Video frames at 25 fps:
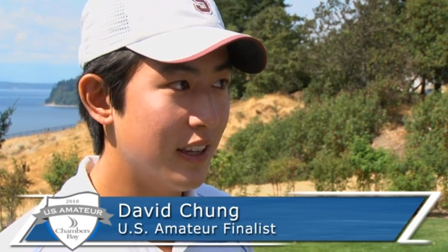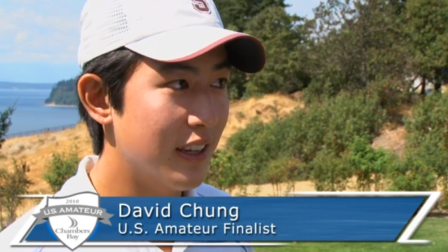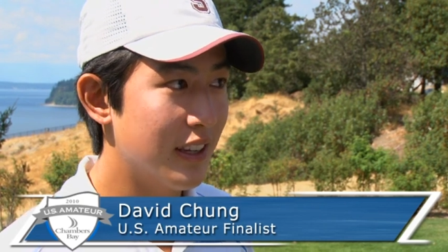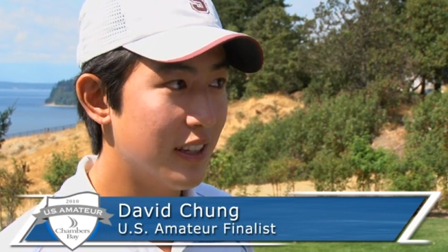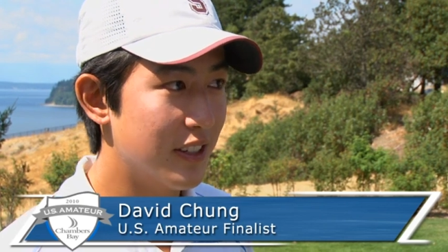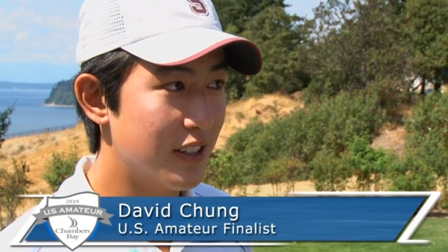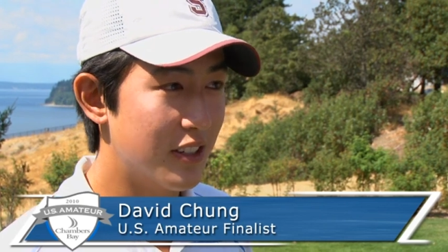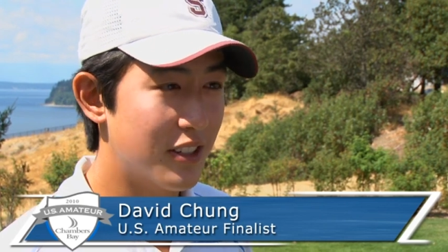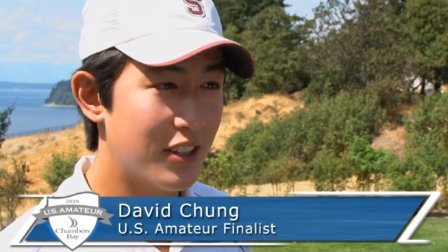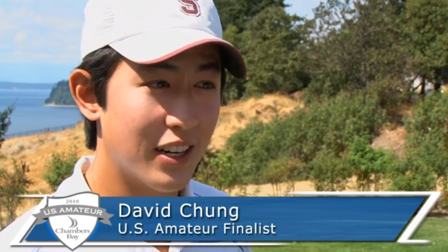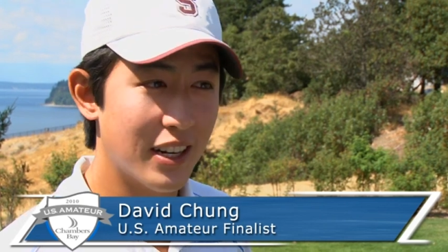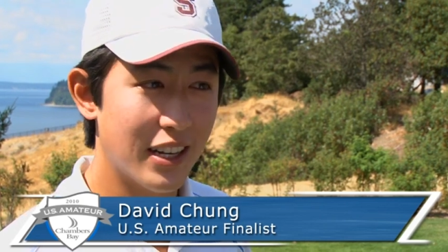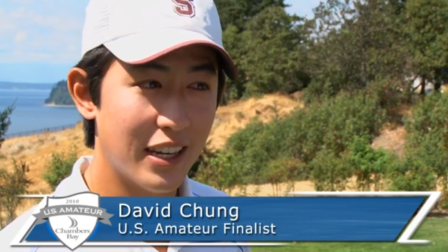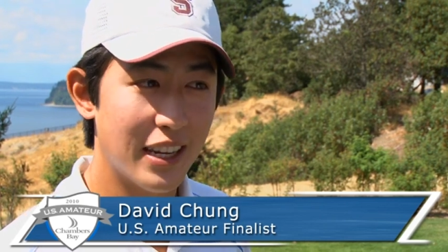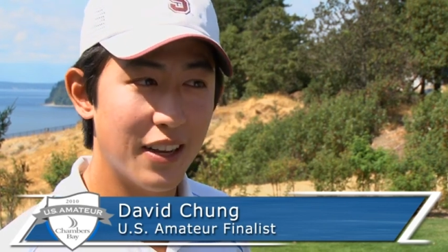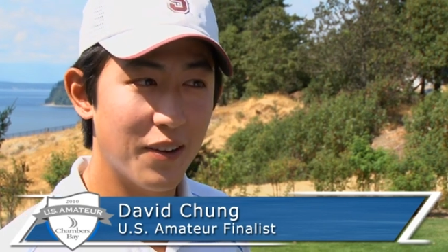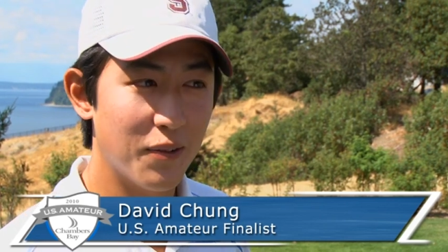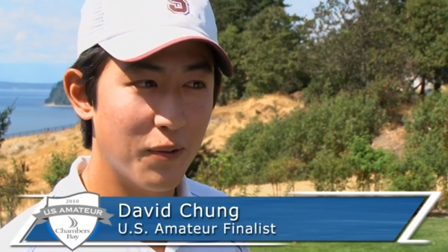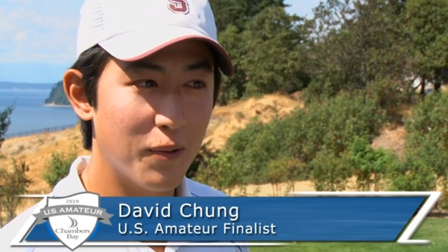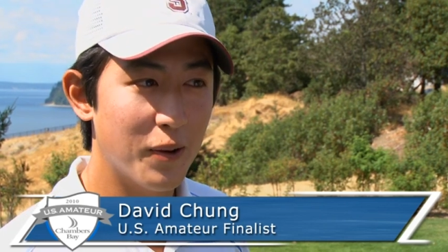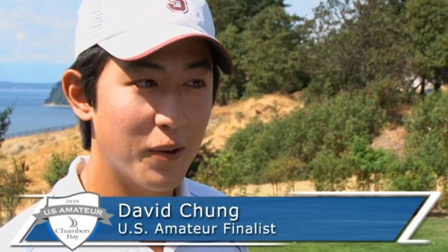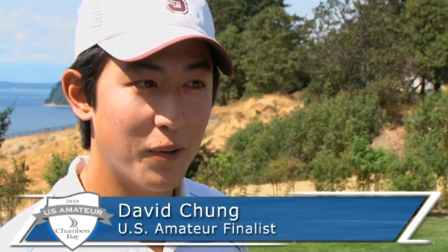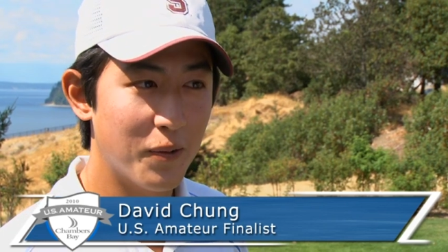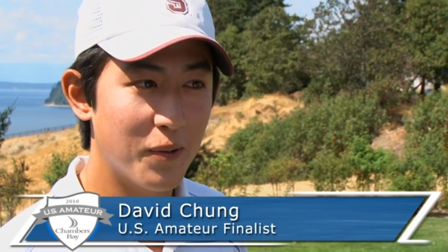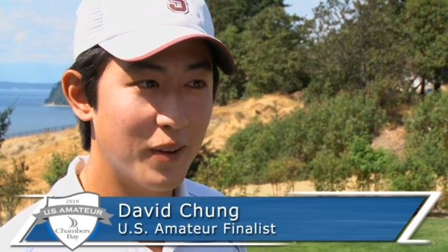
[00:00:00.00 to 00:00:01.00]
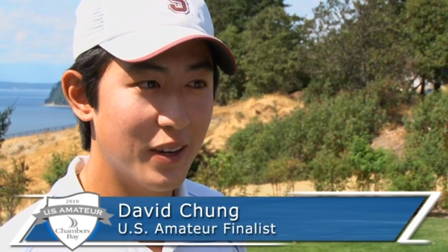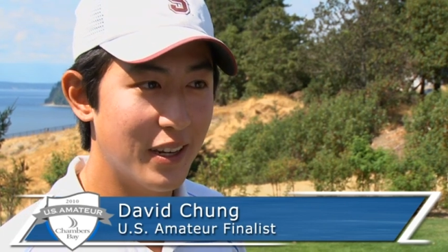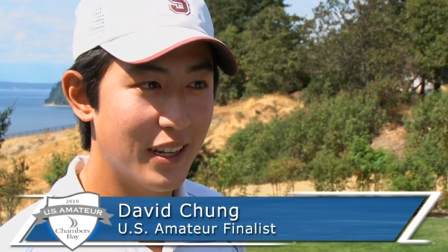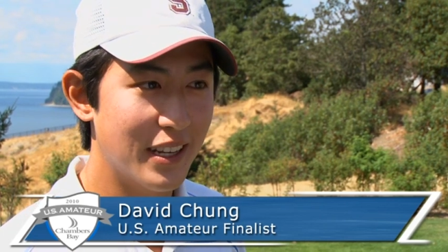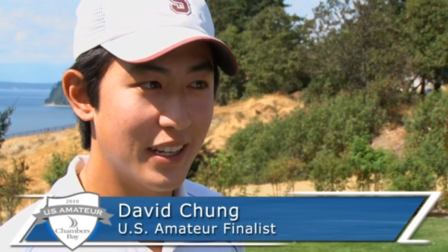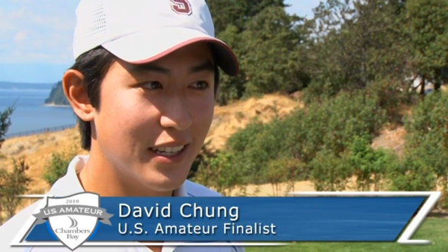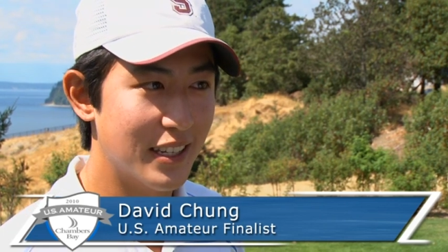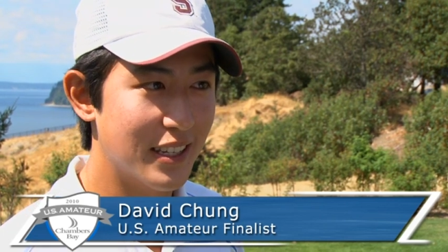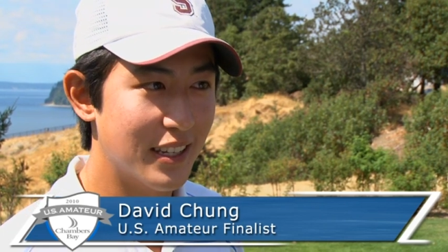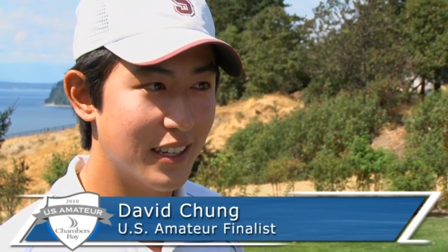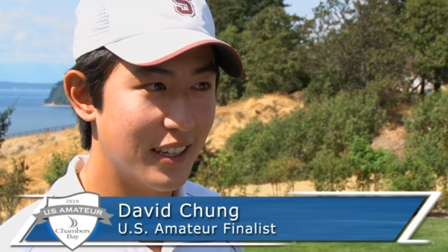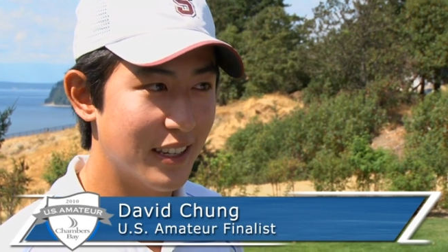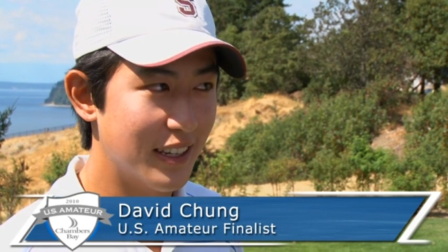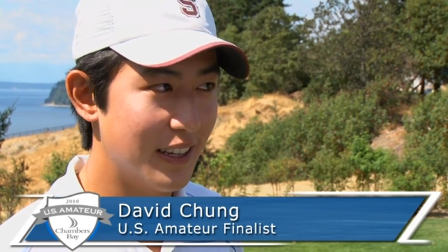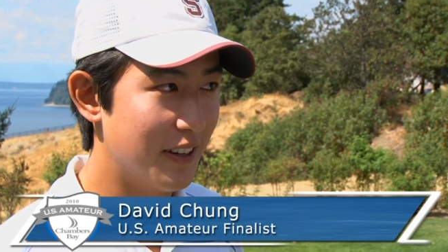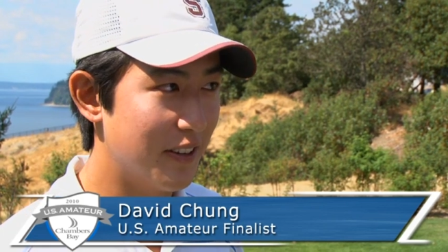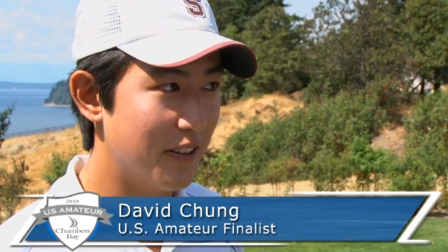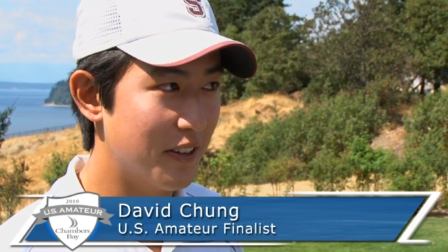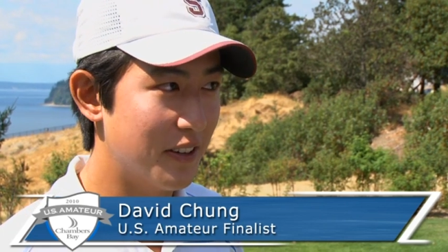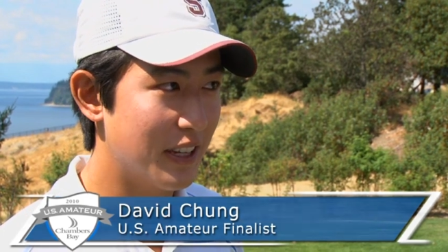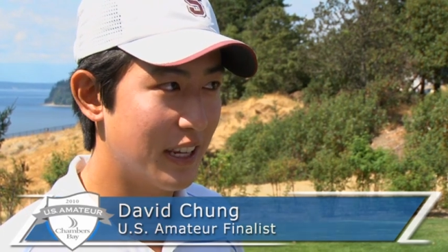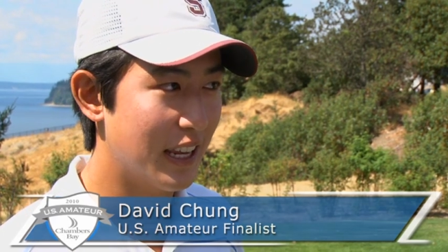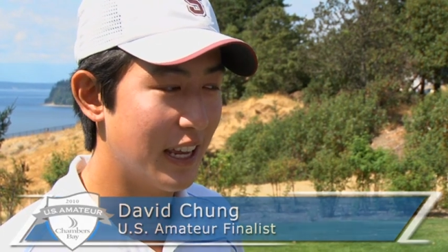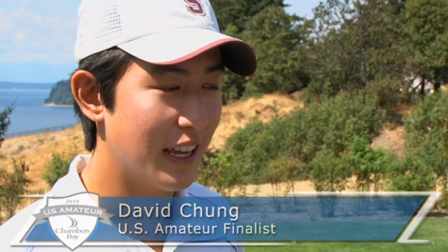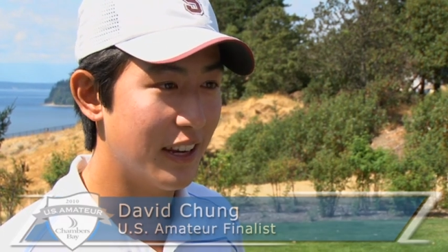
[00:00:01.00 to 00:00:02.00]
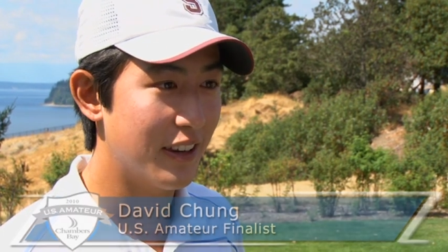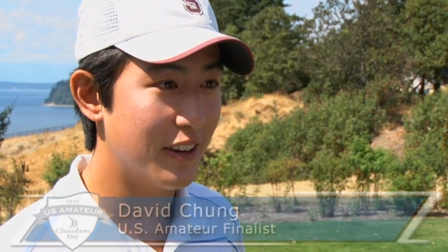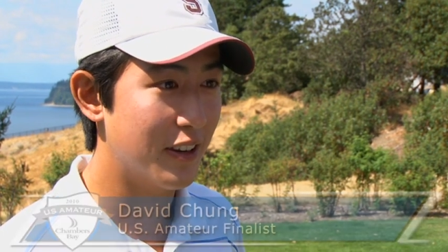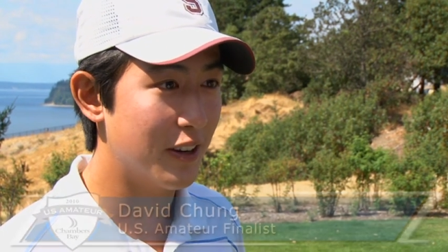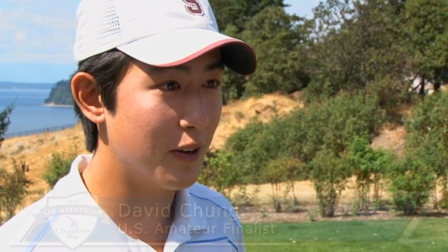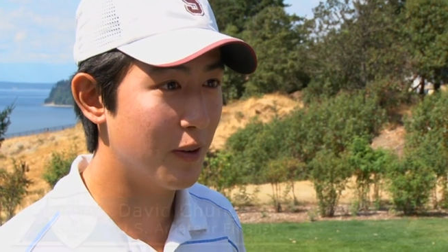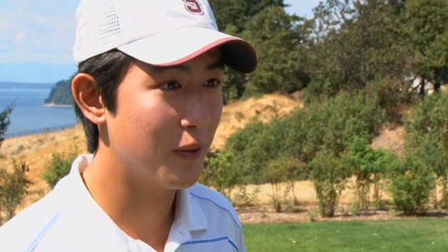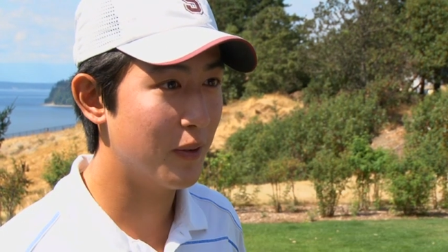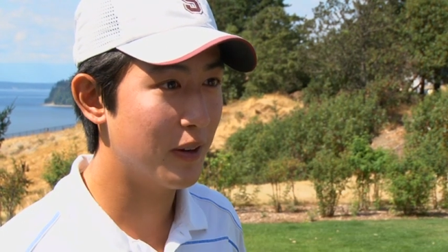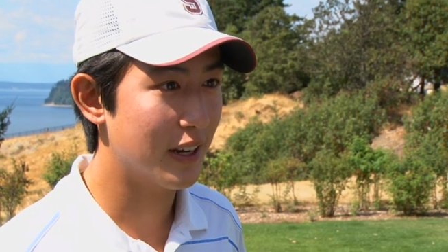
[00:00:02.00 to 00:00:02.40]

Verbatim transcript: just trying to get one win, and to you know to get two